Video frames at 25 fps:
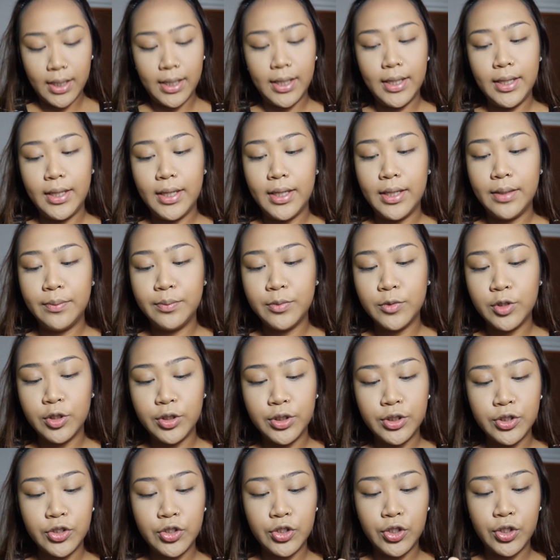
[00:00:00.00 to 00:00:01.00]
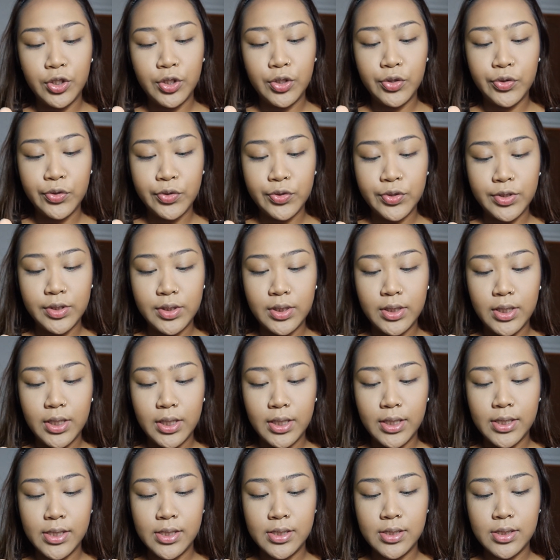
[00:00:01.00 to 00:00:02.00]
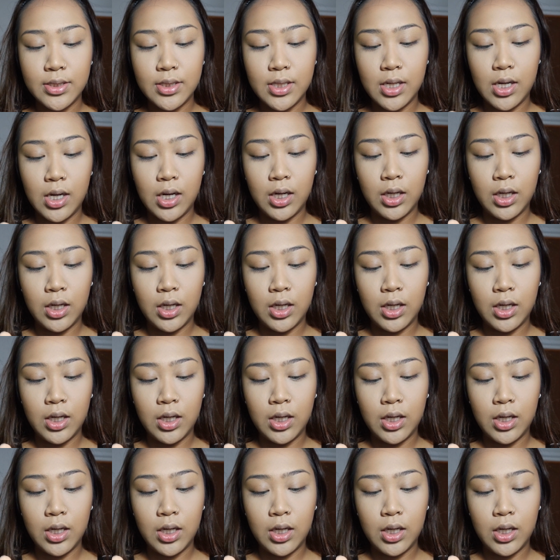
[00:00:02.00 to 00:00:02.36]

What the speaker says: I am going to use this